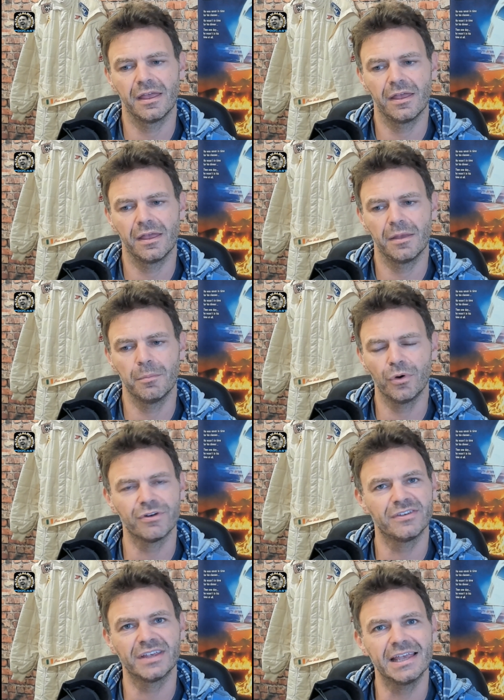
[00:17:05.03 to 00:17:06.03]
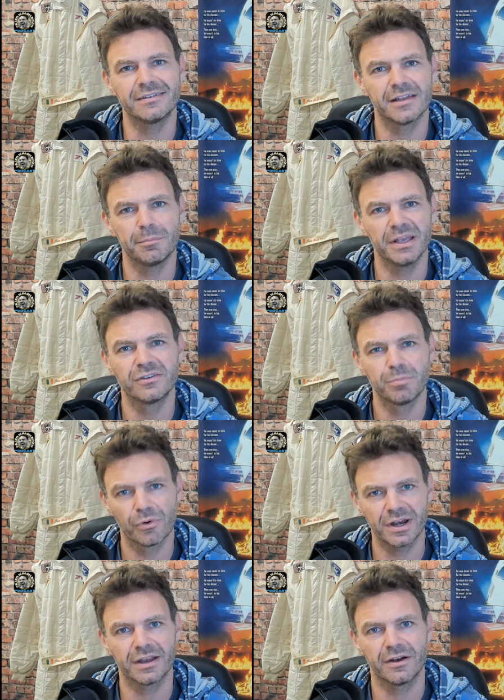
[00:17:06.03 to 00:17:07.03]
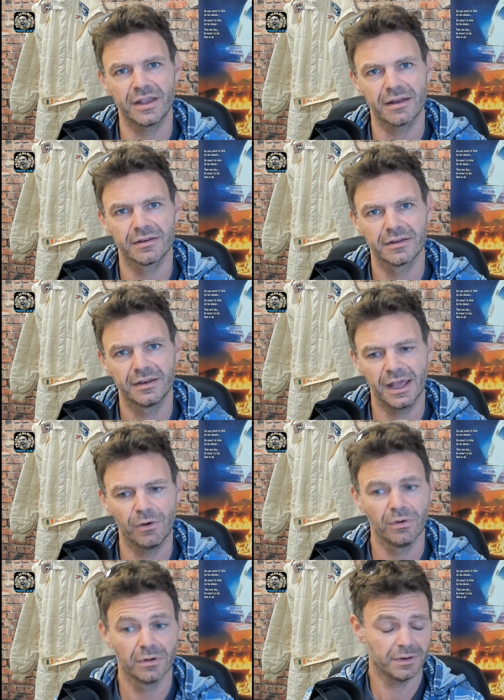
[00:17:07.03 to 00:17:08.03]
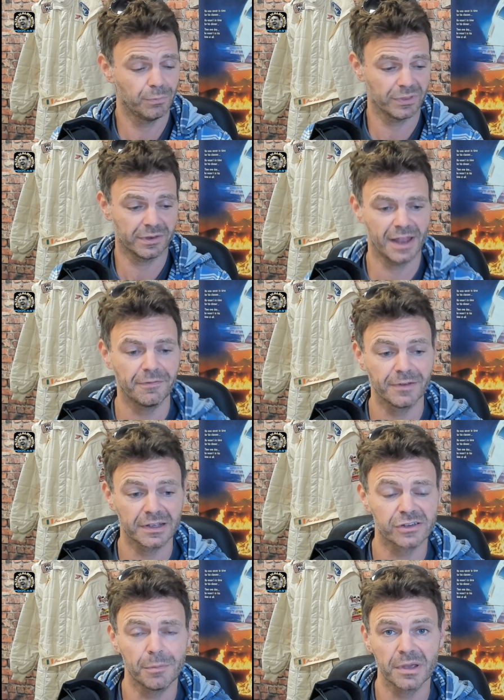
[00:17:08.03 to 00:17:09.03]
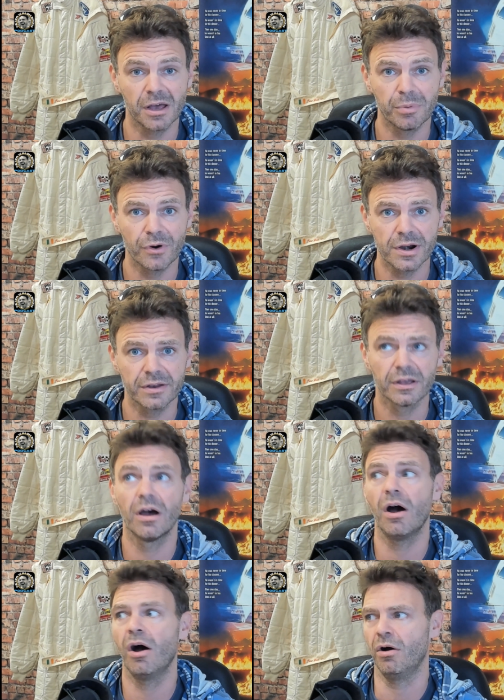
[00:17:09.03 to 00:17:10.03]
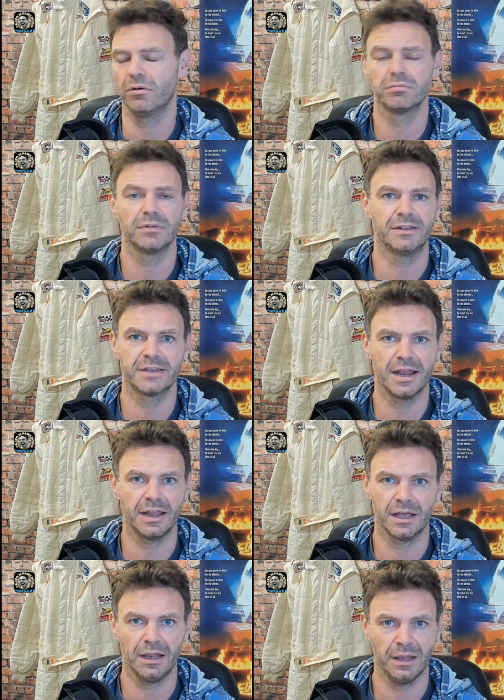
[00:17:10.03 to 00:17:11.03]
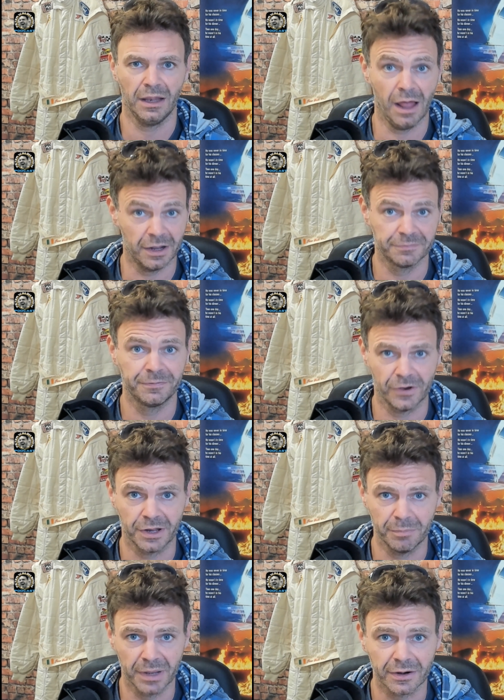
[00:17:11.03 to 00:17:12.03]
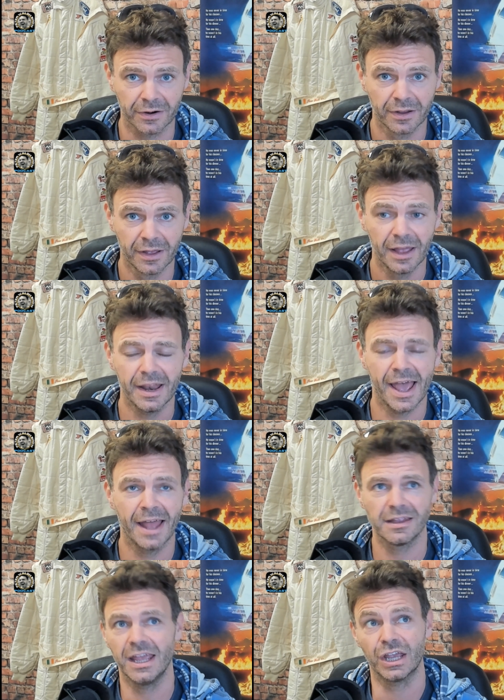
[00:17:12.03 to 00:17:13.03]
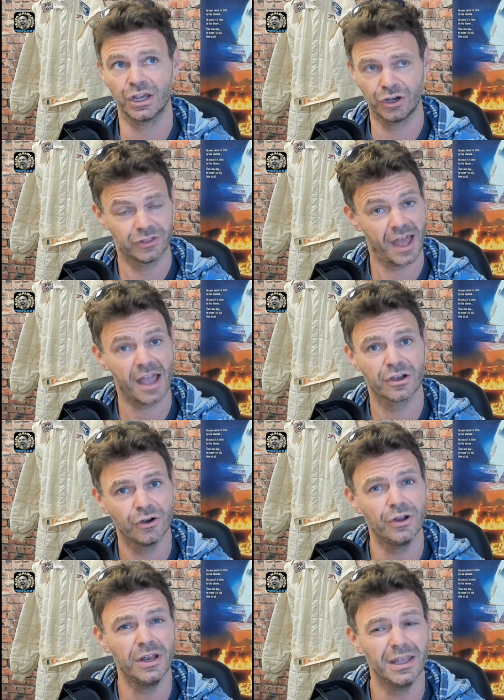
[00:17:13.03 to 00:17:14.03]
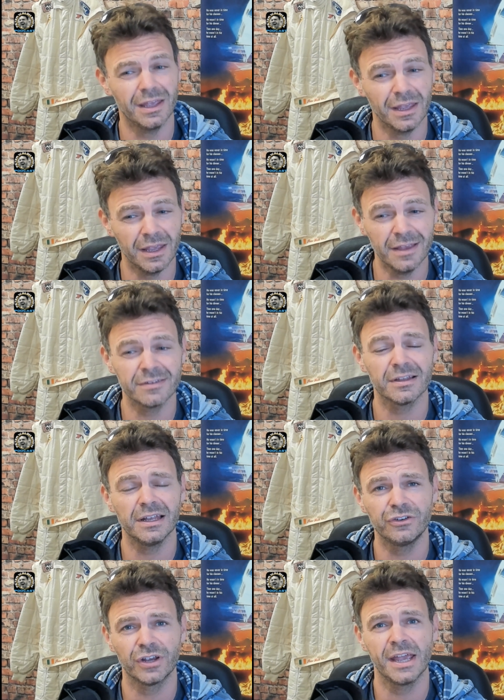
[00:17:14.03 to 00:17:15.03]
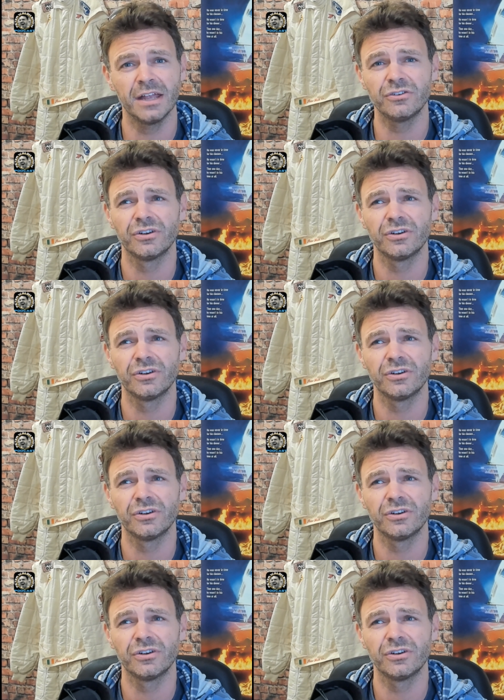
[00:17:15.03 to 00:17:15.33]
motor racing isn't a big sport here yet. Now, with Netflix coming on board, it's getting a lot fucking bigger. And it that could easily change